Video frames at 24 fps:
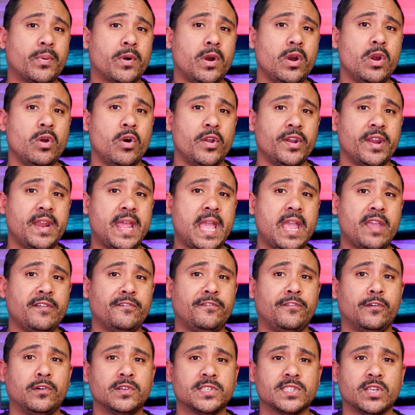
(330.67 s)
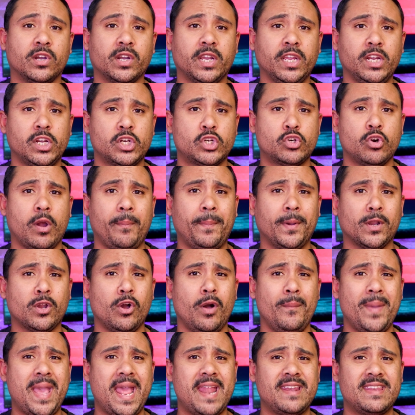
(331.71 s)
Pro on an AM4 socket, drop a
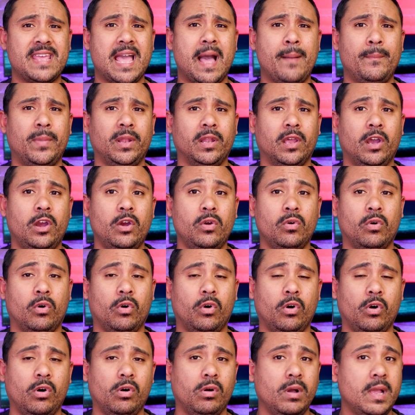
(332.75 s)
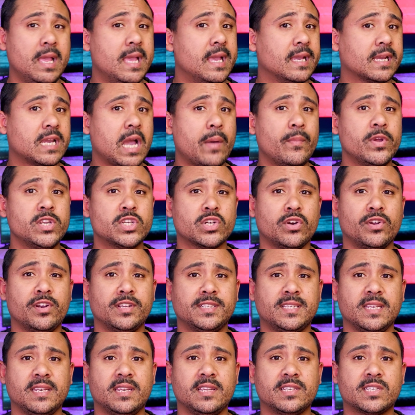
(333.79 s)
comment down below or come and join
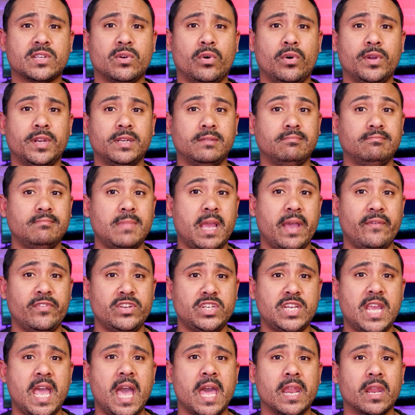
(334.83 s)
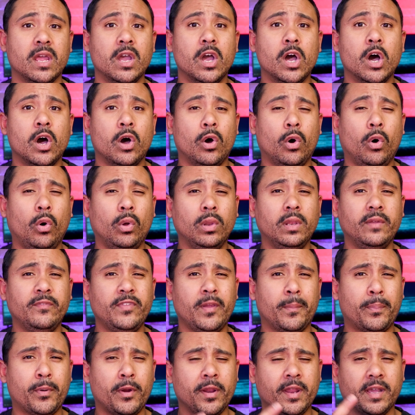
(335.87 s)
us in Discord and have a chat. All of
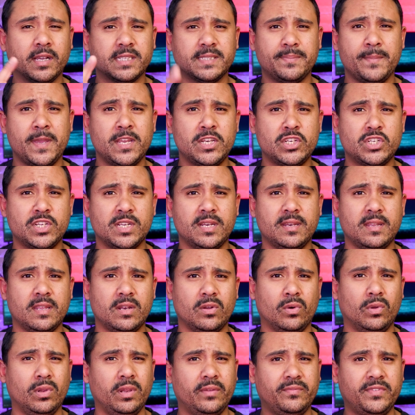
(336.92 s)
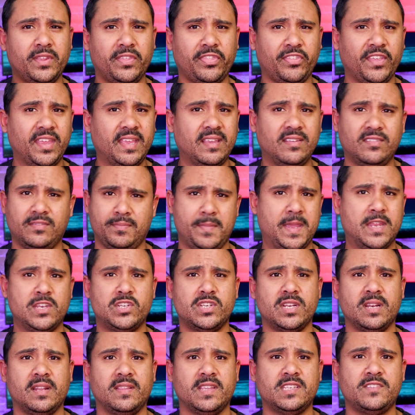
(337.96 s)
the products mentioned and all of the things
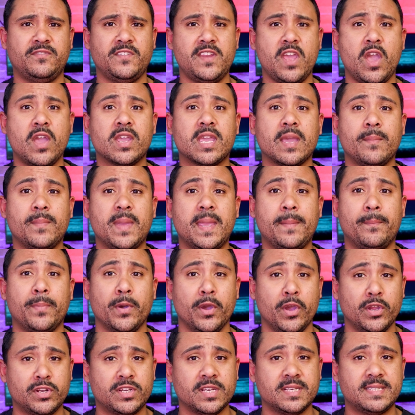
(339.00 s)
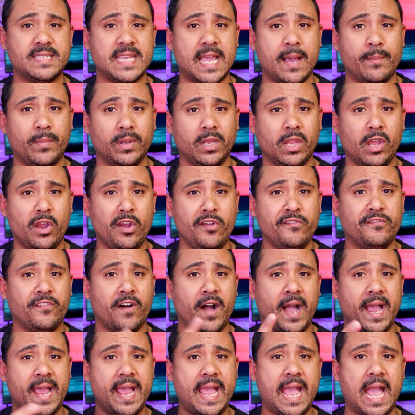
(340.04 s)
mentioned in this video can be purchased down below
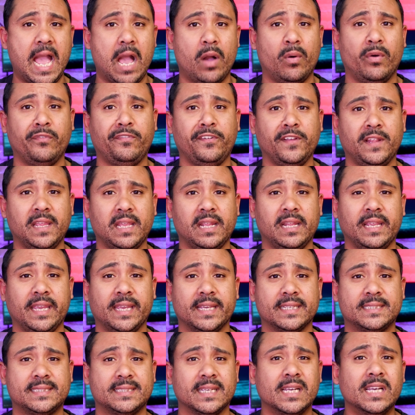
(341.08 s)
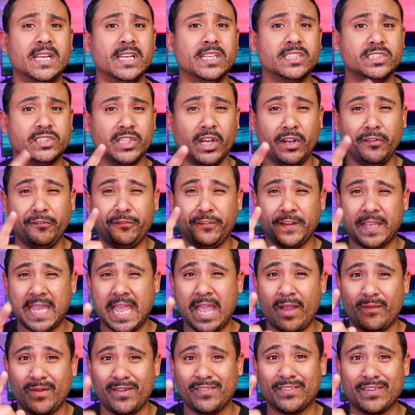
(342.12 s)
via our affiliate links. Don't
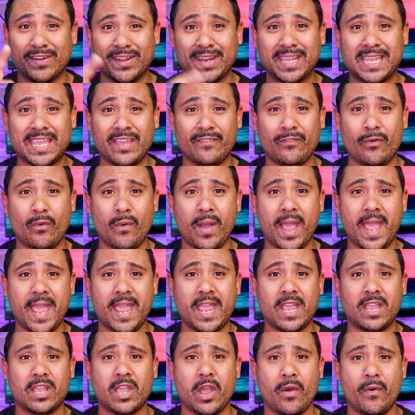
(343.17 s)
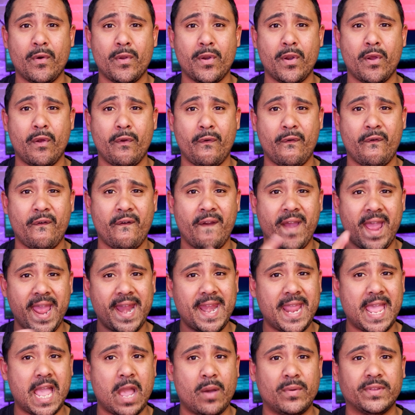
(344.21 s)
forget, we've got a giveaway going on right
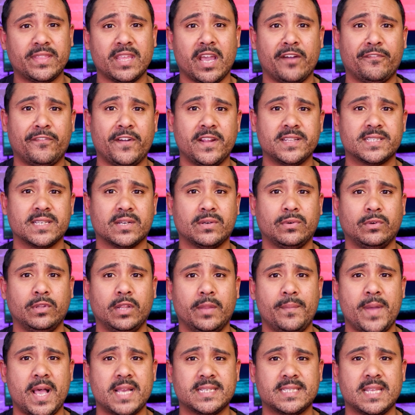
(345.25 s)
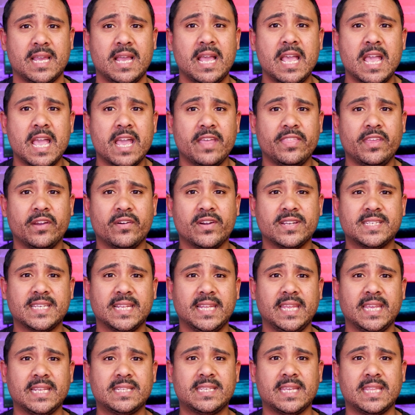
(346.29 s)
now with our friends at Cooler Master. There is a
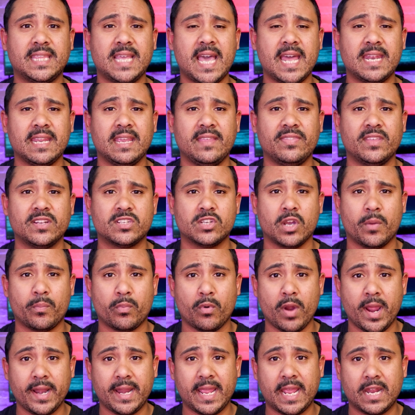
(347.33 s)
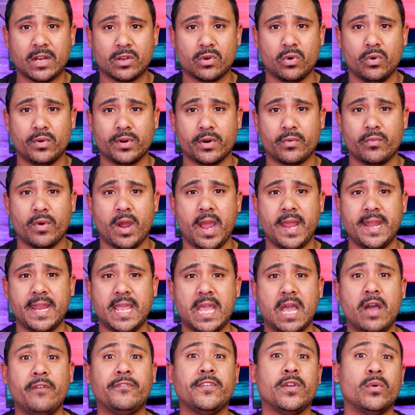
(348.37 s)
link to that in the top right hand corner right
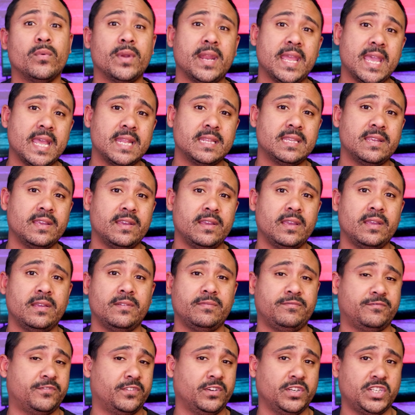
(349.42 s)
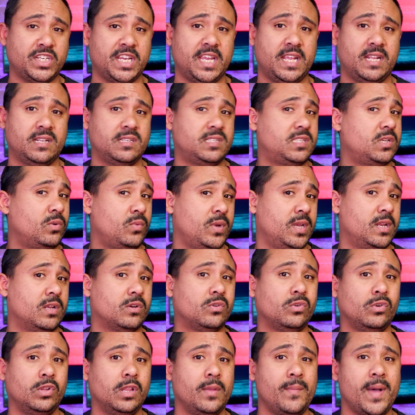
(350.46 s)
now if you want to enter for a chance to win a
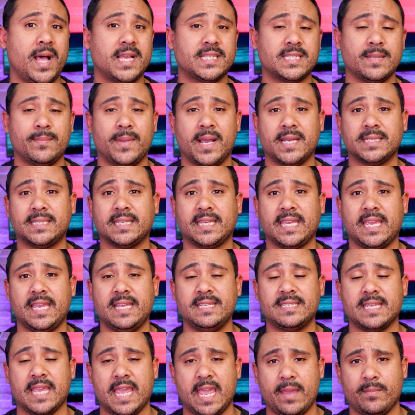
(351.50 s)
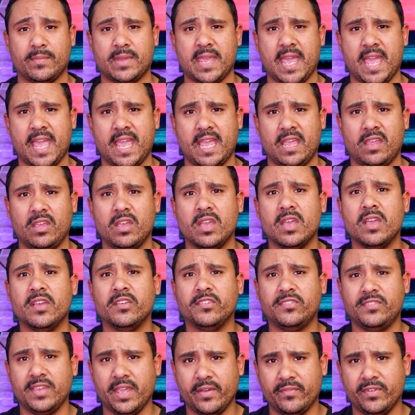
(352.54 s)
Cooler Master Master Keys
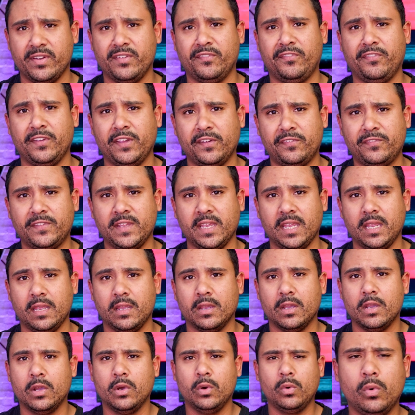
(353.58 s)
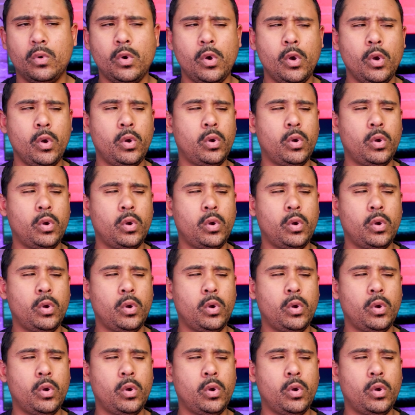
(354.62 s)
MK750. Woo!